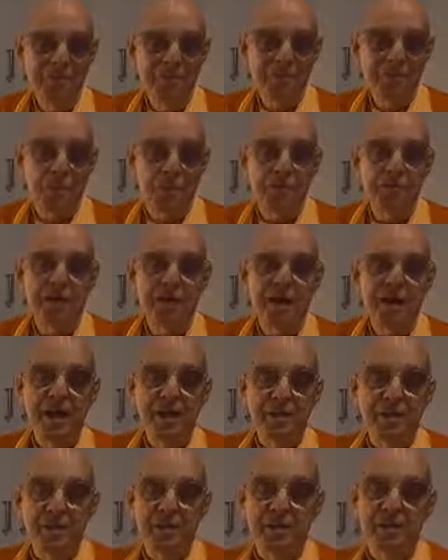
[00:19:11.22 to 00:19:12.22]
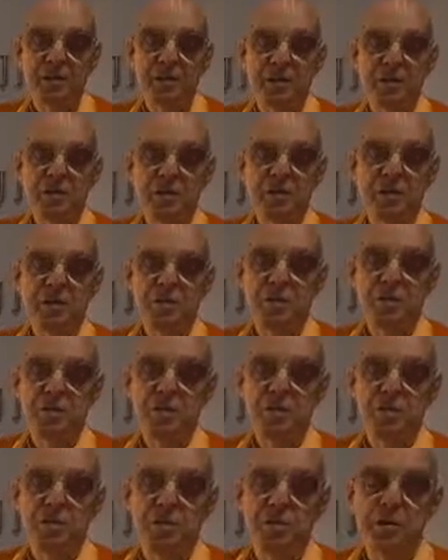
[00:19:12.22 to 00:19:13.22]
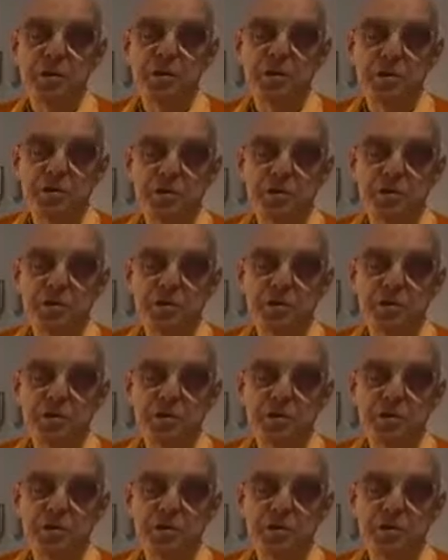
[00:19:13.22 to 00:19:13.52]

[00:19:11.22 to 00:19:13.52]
Altogether, these are the 32